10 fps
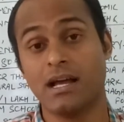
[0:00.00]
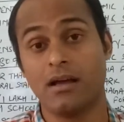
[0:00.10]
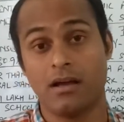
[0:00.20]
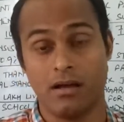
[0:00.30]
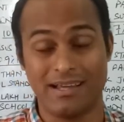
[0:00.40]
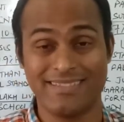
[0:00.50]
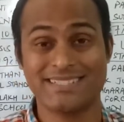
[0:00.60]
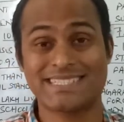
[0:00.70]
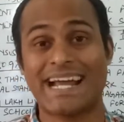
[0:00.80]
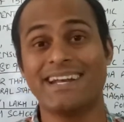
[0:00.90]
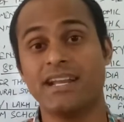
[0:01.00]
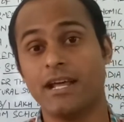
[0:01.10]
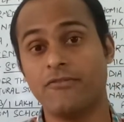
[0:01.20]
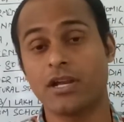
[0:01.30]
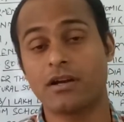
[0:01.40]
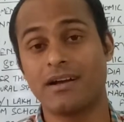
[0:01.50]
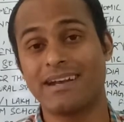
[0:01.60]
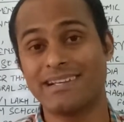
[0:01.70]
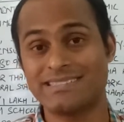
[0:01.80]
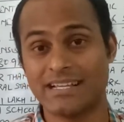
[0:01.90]
in the Scandinavian
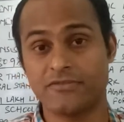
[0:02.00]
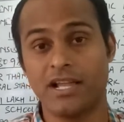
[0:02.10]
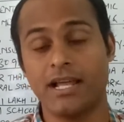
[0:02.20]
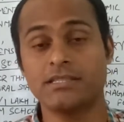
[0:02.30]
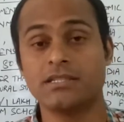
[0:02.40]
countries, as well as